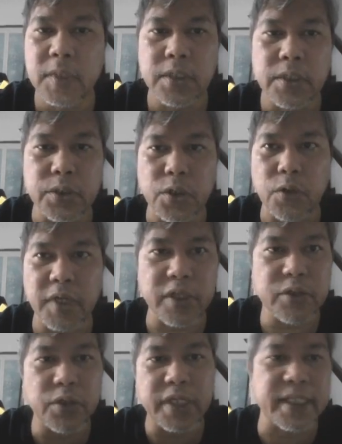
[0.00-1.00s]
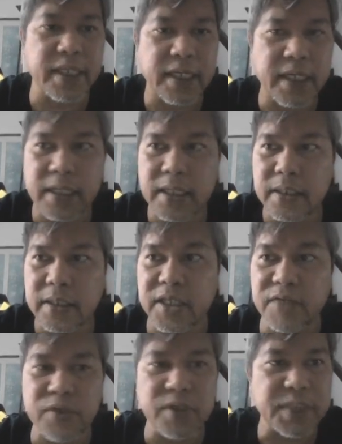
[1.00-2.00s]
So we are going to look at the
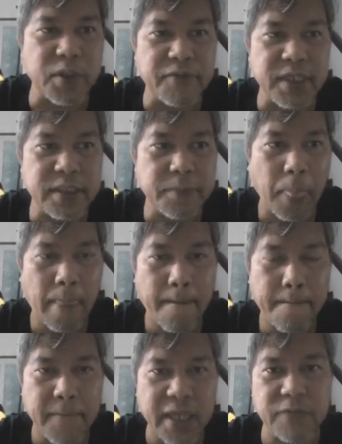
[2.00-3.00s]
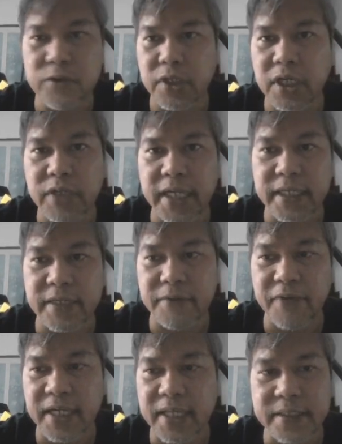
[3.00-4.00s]
individual response first, and then we're going to look at the
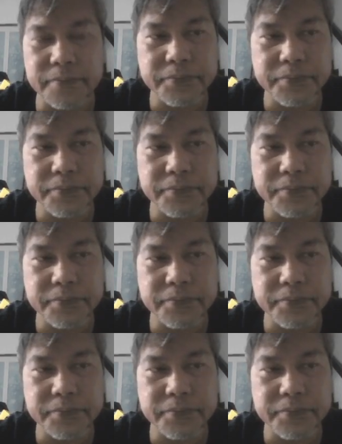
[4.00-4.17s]
final answer.